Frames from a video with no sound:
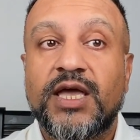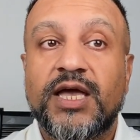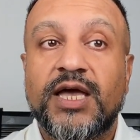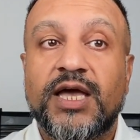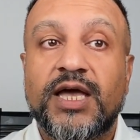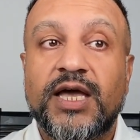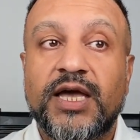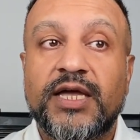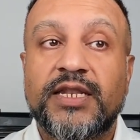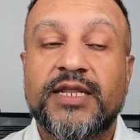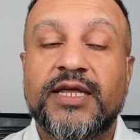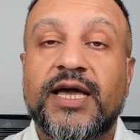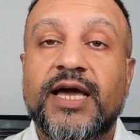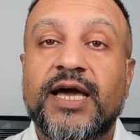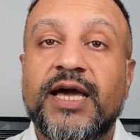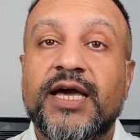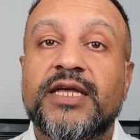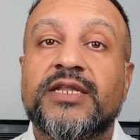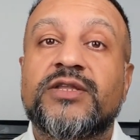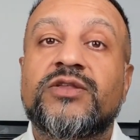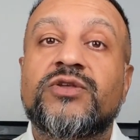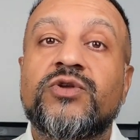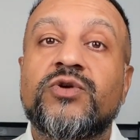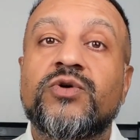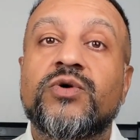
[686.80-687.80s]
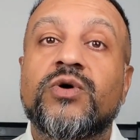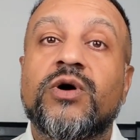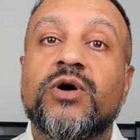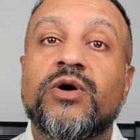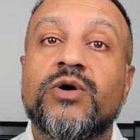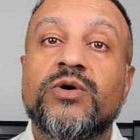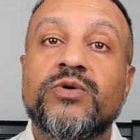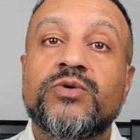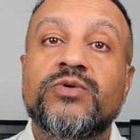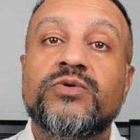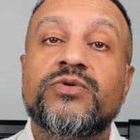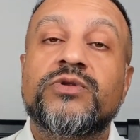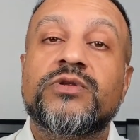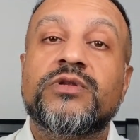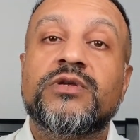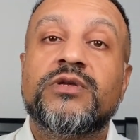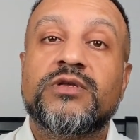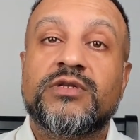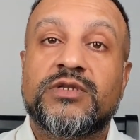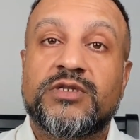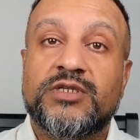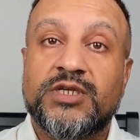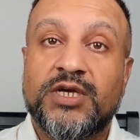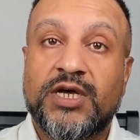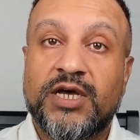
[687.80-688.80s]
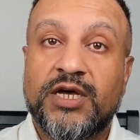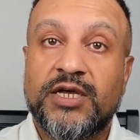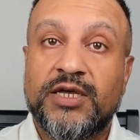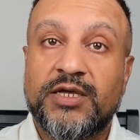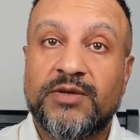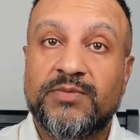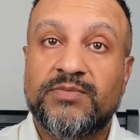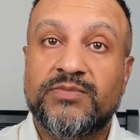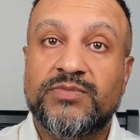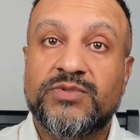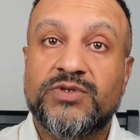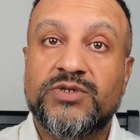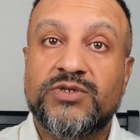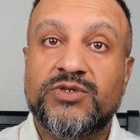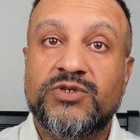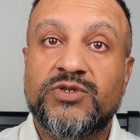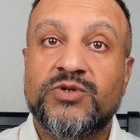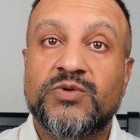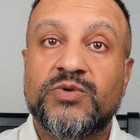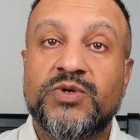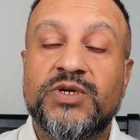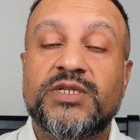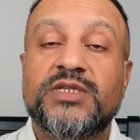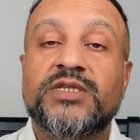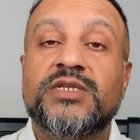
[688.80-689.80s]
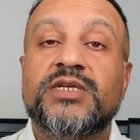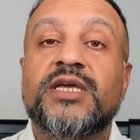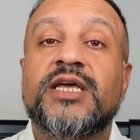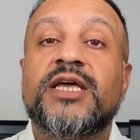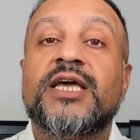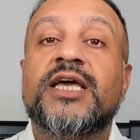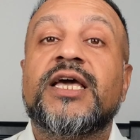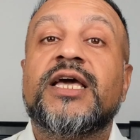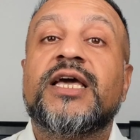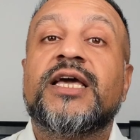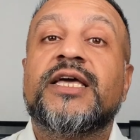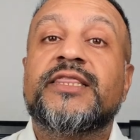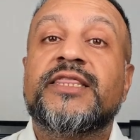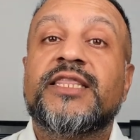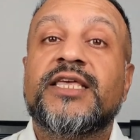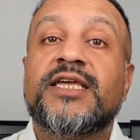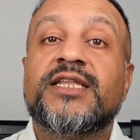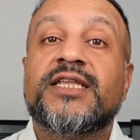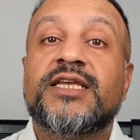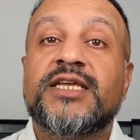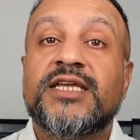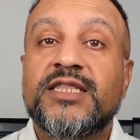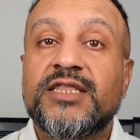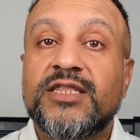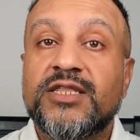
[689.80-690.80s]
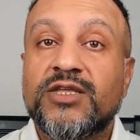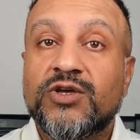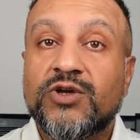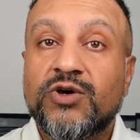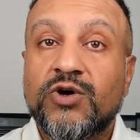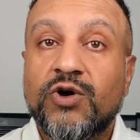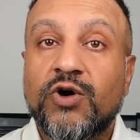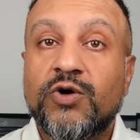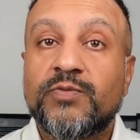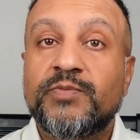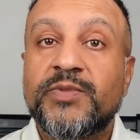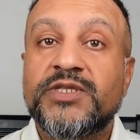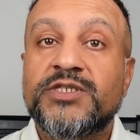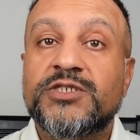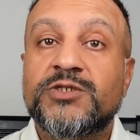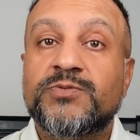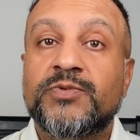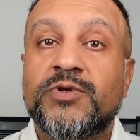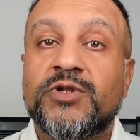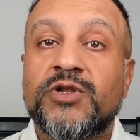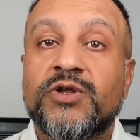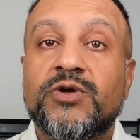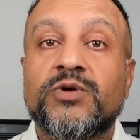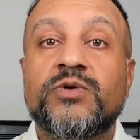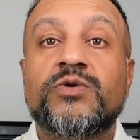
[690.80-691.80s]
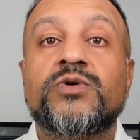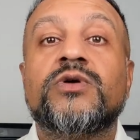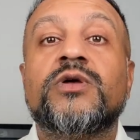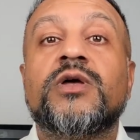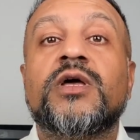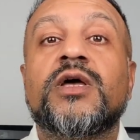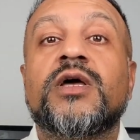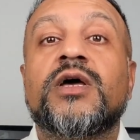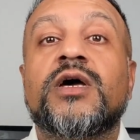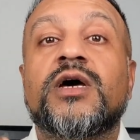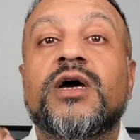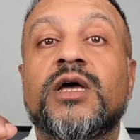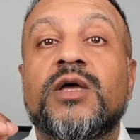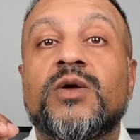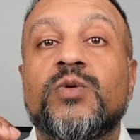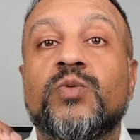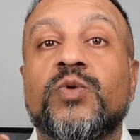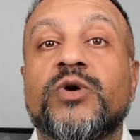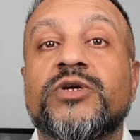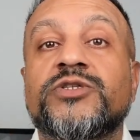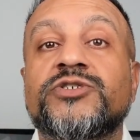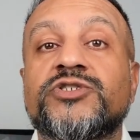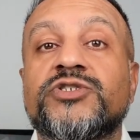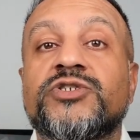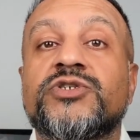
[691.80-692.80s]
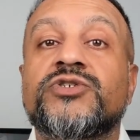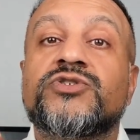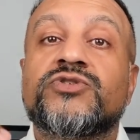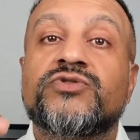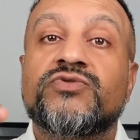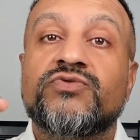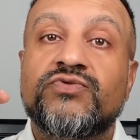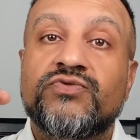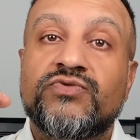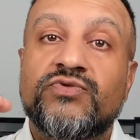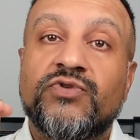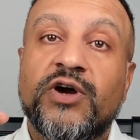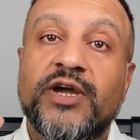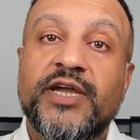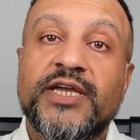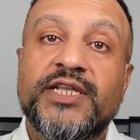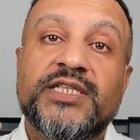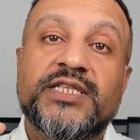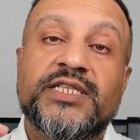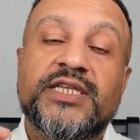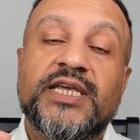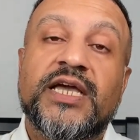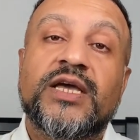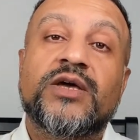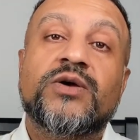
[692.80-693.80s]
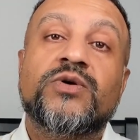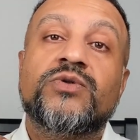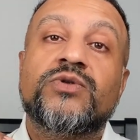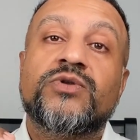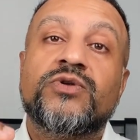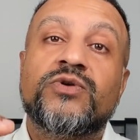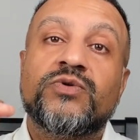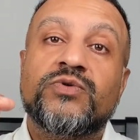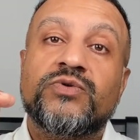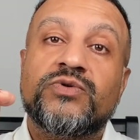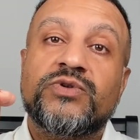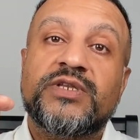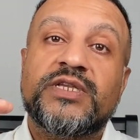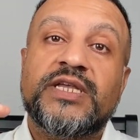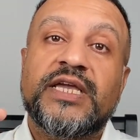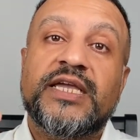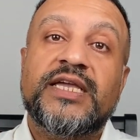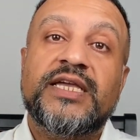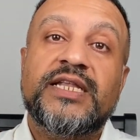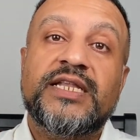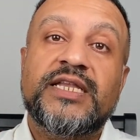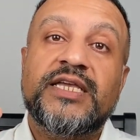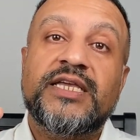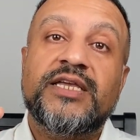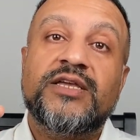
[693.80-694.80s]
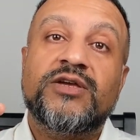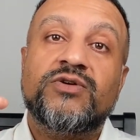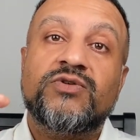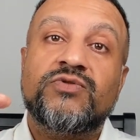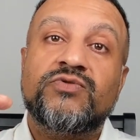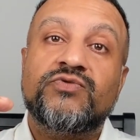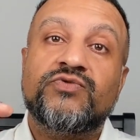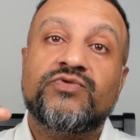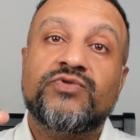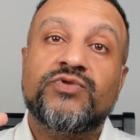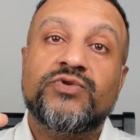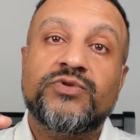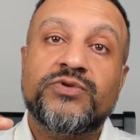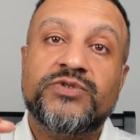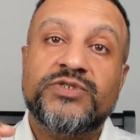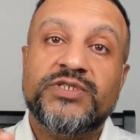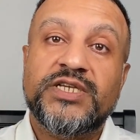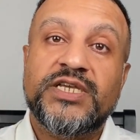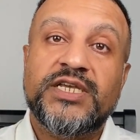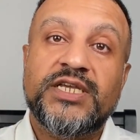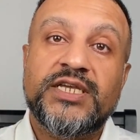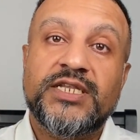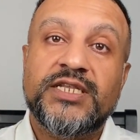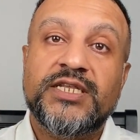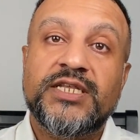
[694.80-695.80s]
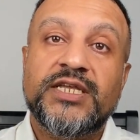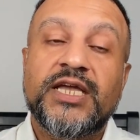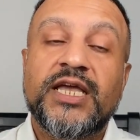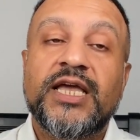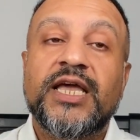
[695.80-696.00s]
and add your own times to it. Then in the comments below, I want you to write down your daily routine.